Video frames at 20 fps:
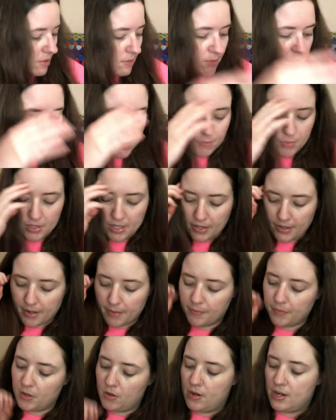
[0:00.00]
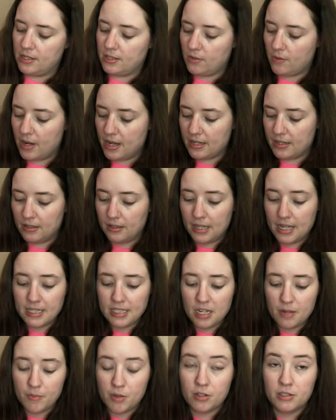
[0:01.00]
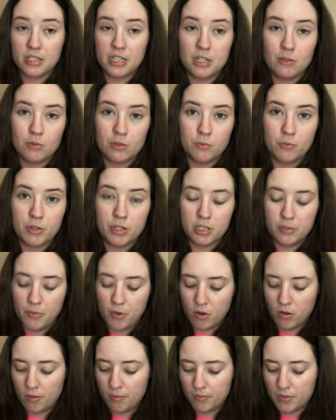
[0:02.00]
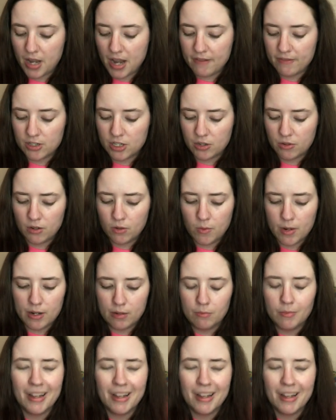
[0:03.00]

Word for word: Just there. Alright, so I, last time y'all seen it, it was pretty small. I haven't shown it in a while.